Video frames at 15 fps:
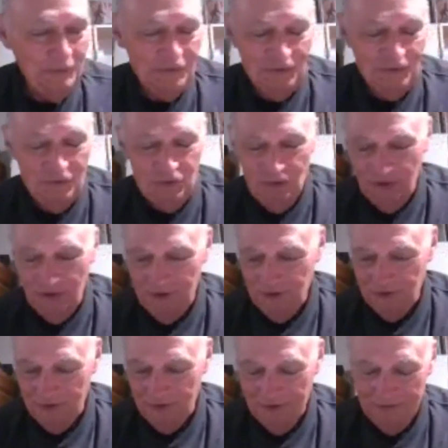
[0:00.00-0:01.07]
in charge,
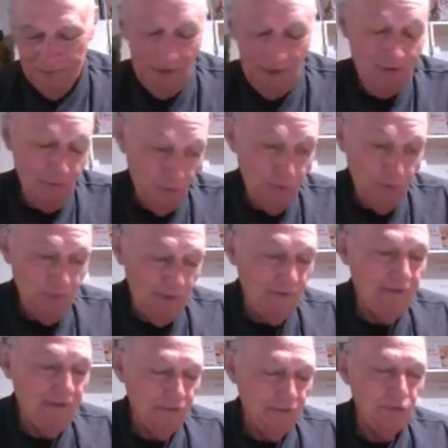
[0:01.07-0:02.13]

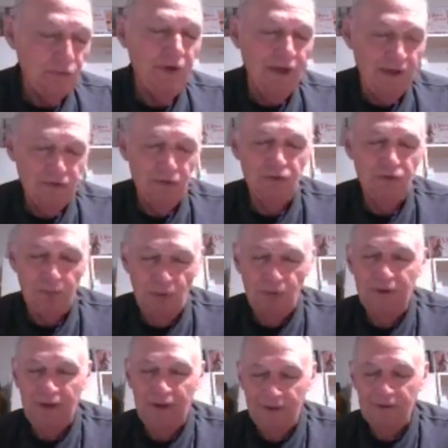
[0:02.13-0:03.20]
the two guys owned the
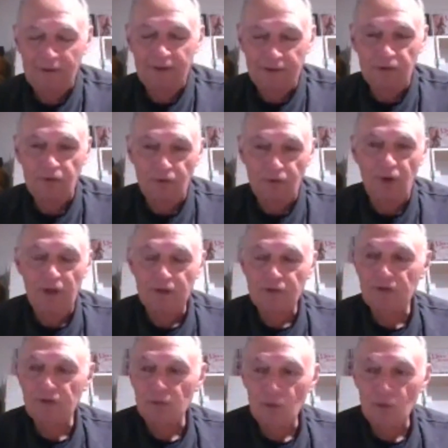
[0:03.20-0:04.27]
bowling alley and the
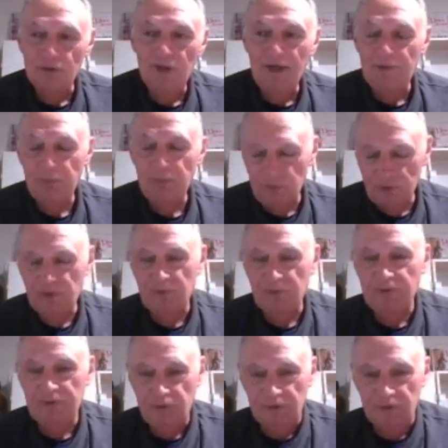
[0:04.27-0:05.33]
garage, and one guy
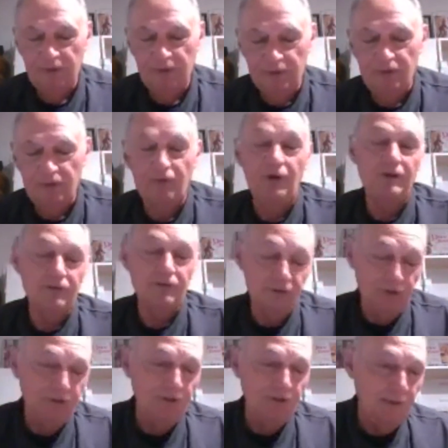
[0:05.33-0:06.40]
principally took care of the garage, and the
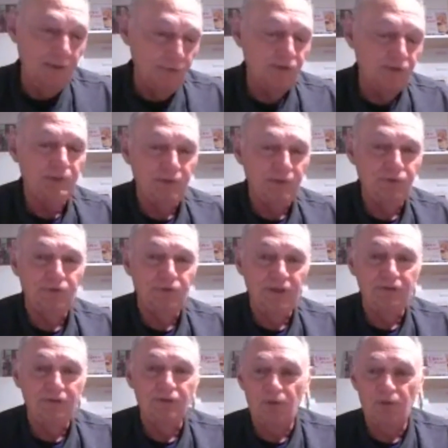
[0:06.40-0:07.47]
other guy principally took care
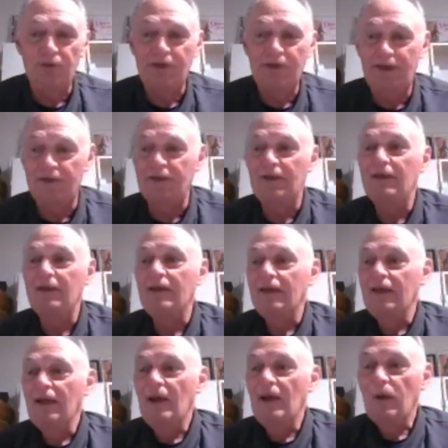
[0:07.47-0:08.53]
of the bowling alley.
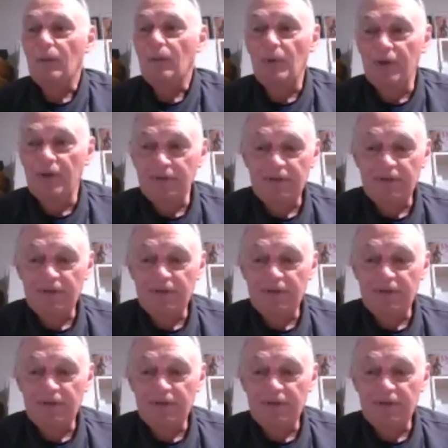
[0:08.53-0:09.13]
But